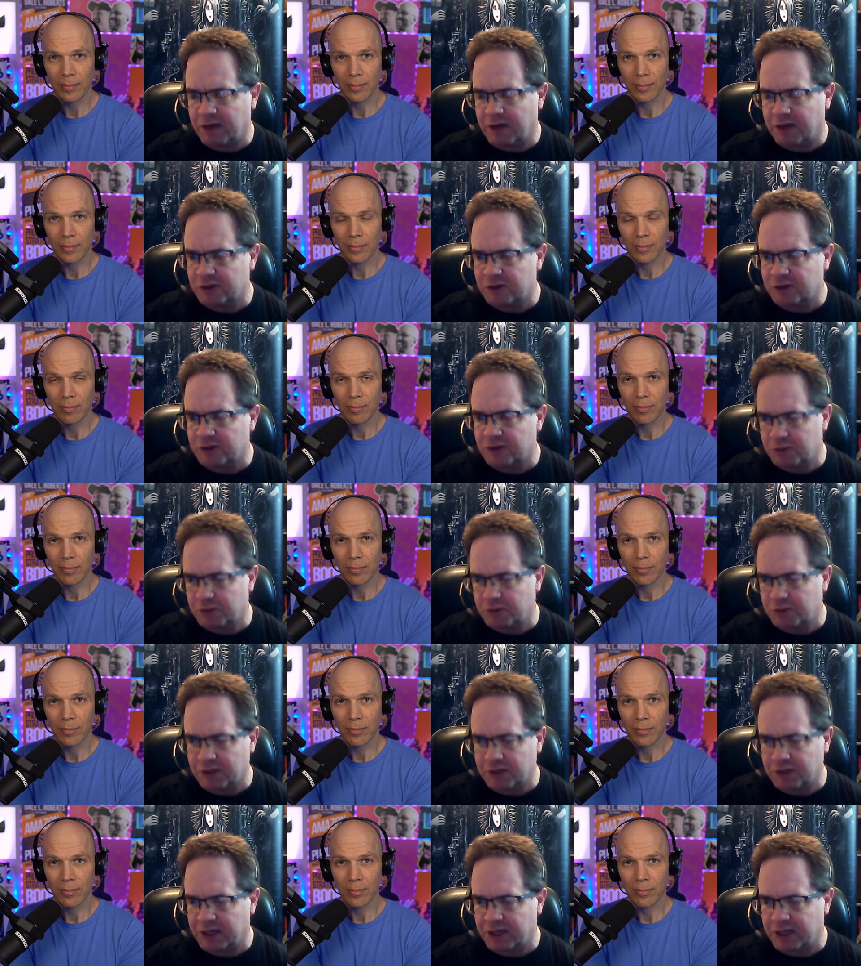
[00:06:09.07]
Speaker 1: and a half years
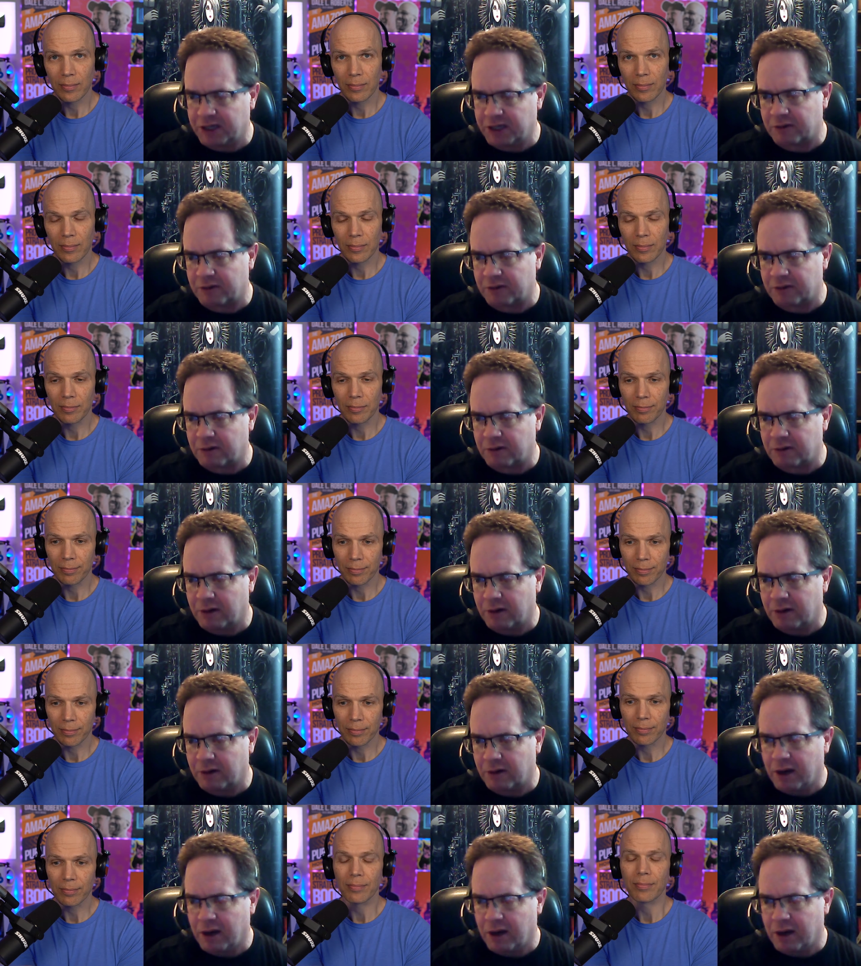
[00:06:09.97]
to put it together.
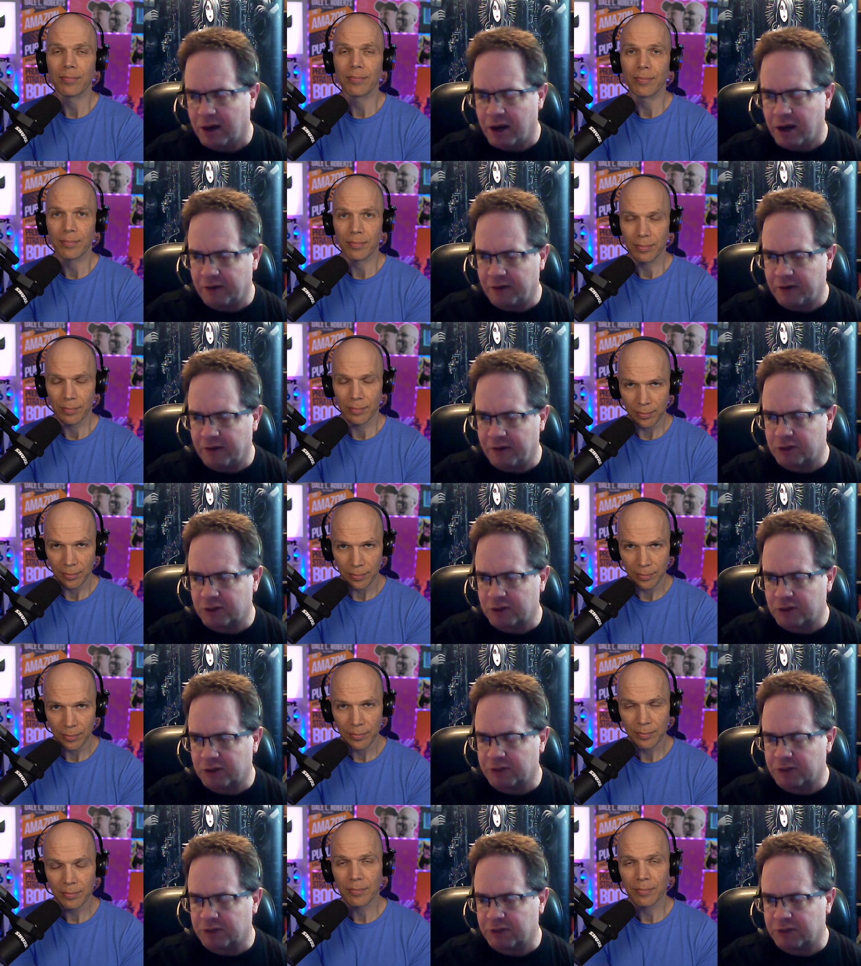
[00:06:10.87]
And
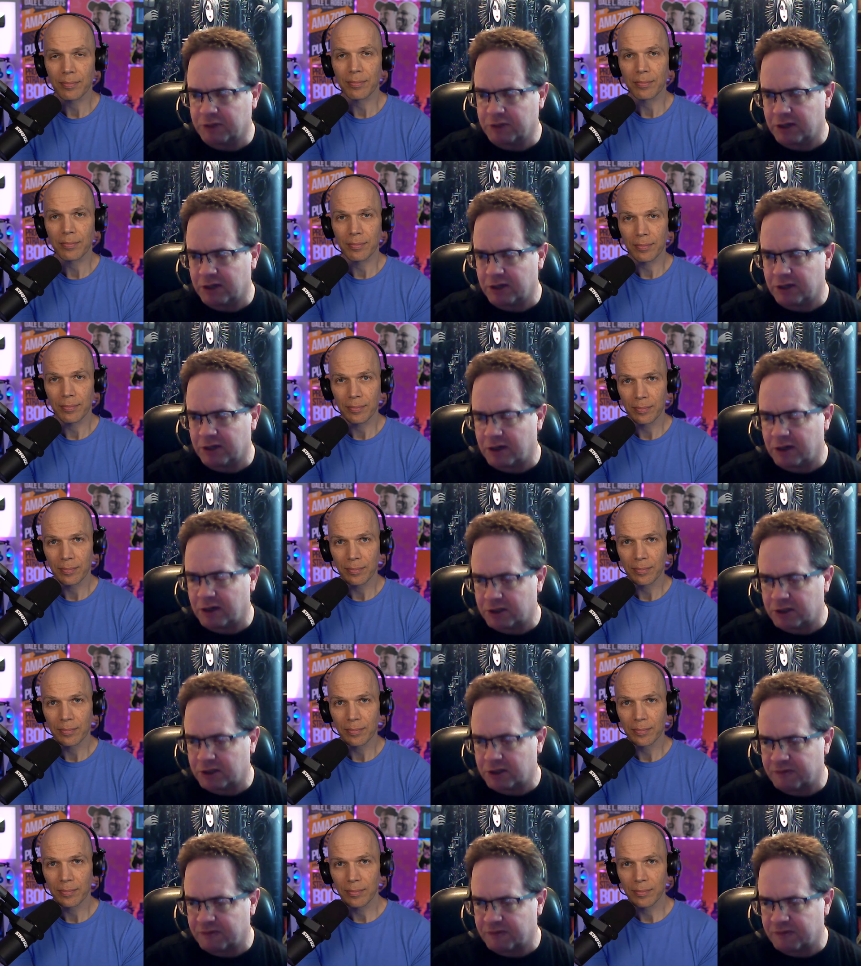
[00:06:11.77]
then in 2020, I,
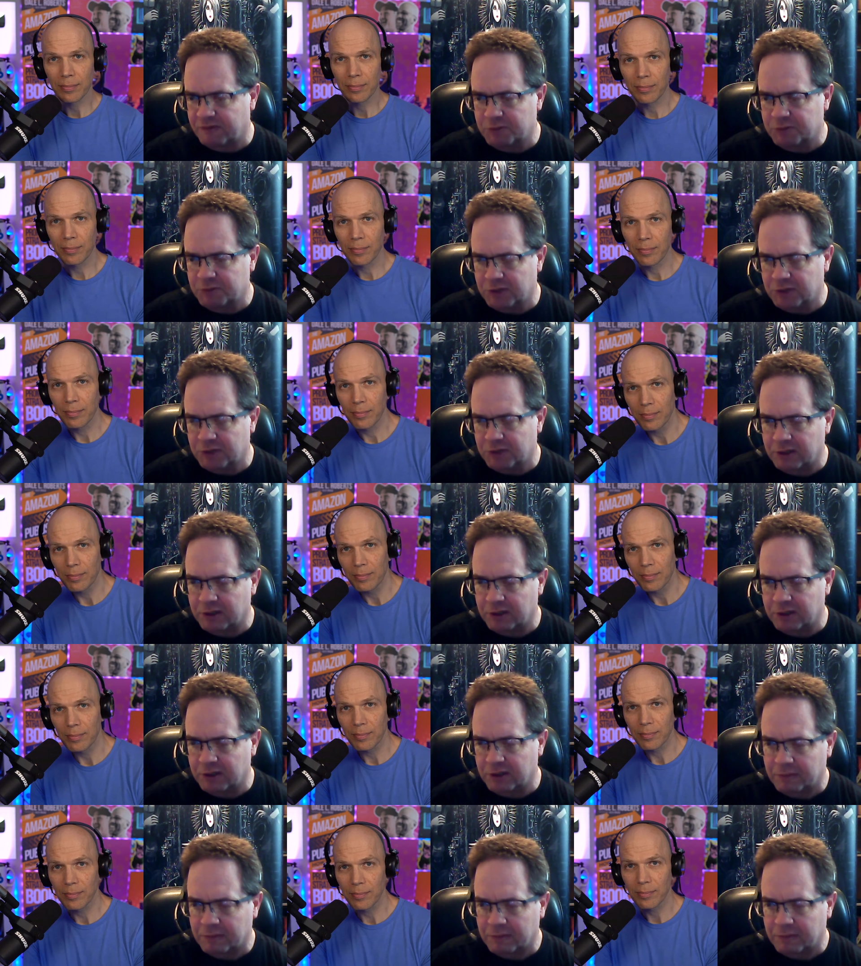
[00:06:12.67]
I launched the first
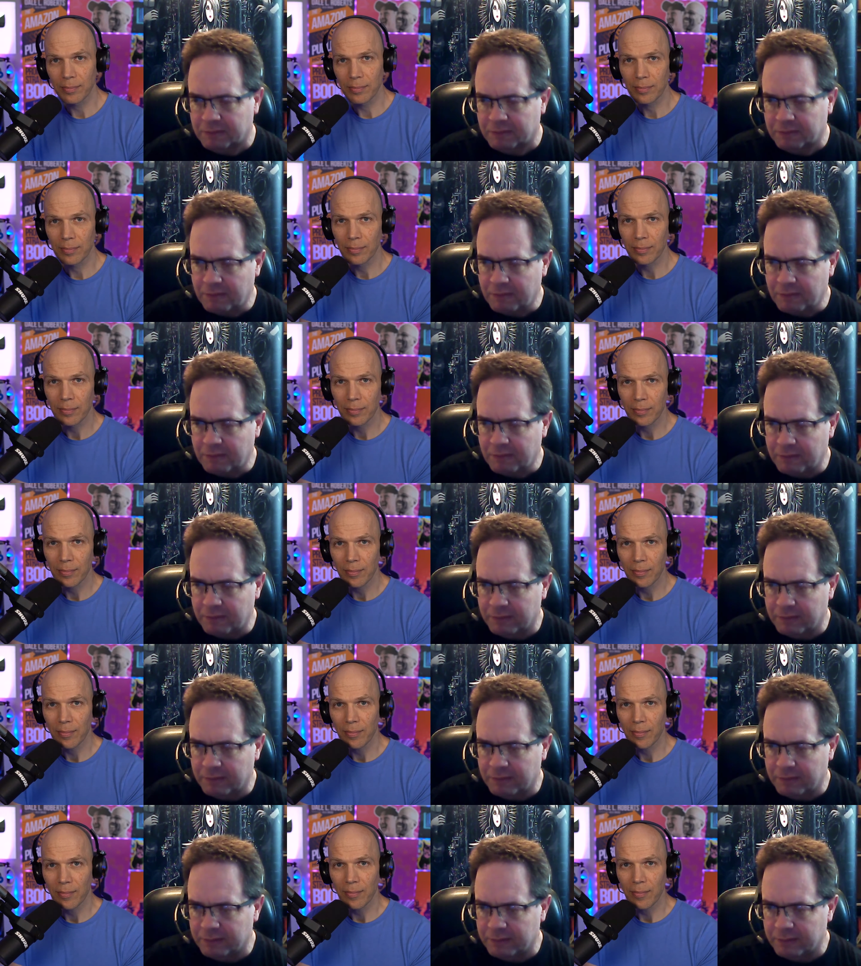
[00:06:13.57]
book.
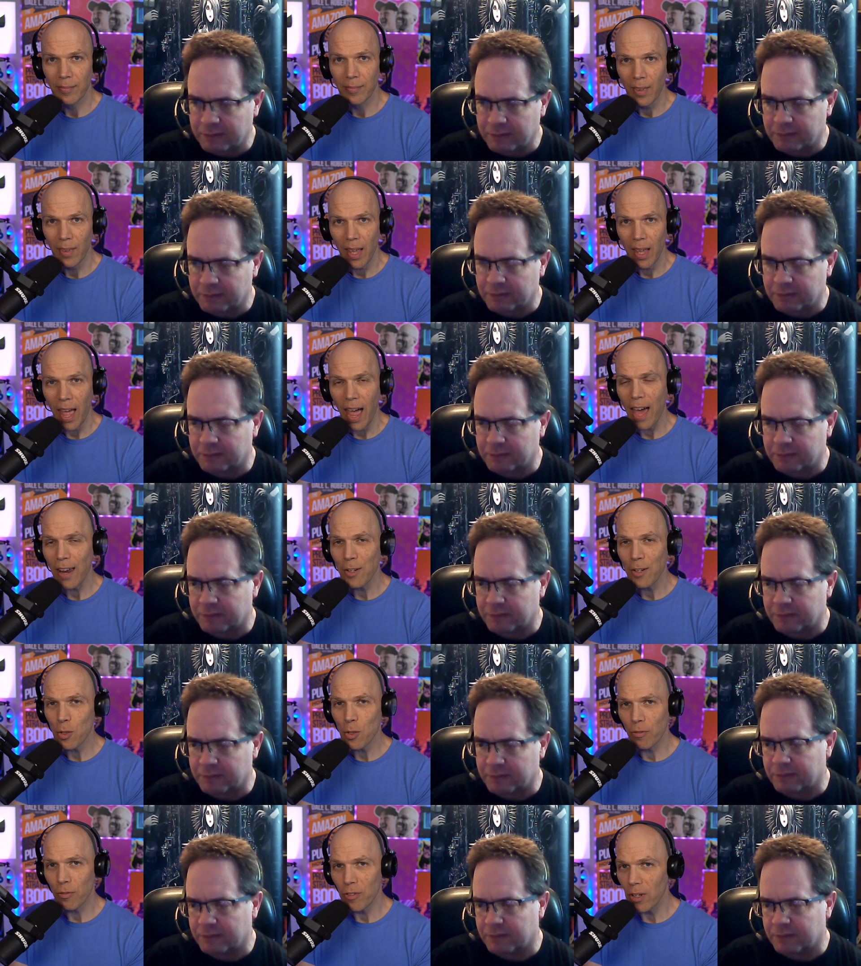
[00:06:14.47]
How
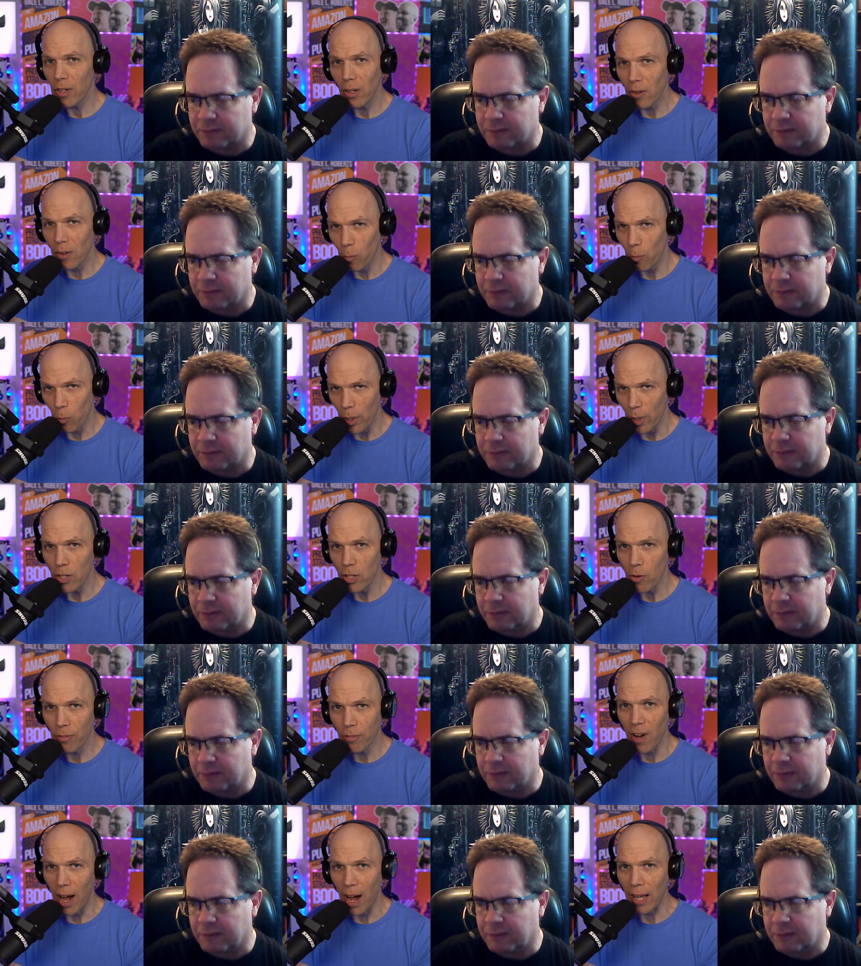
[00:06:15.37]
Speaker 2: did you feel when
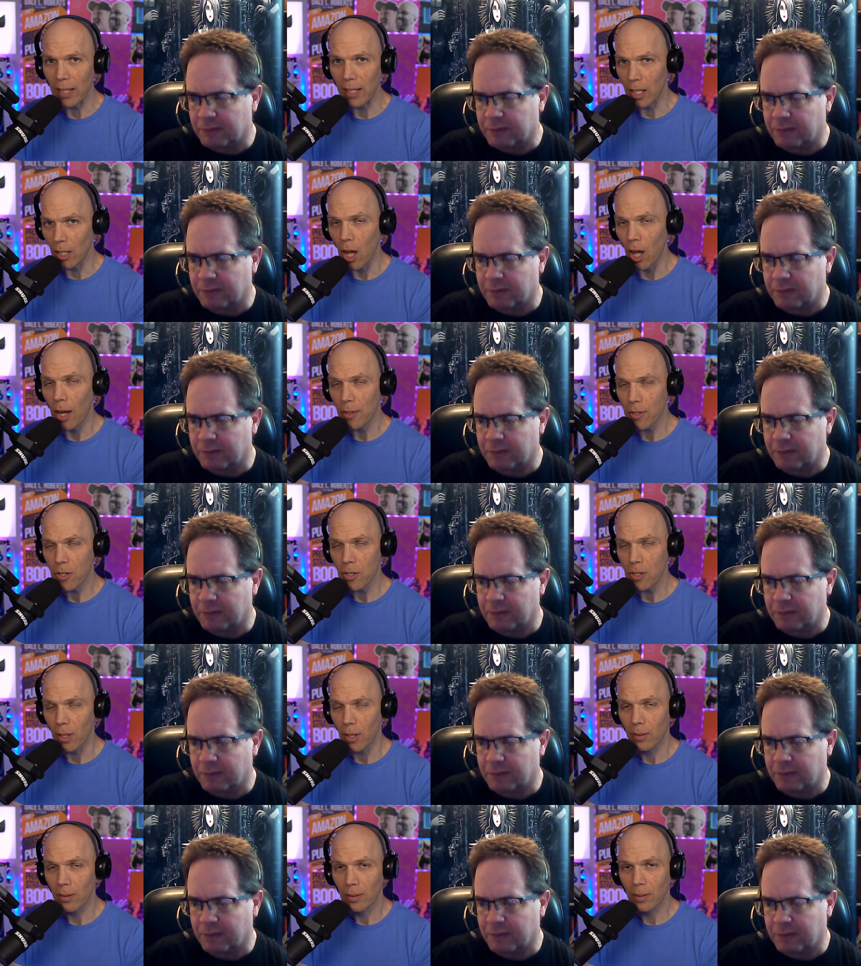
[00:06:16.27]
you finally launched it?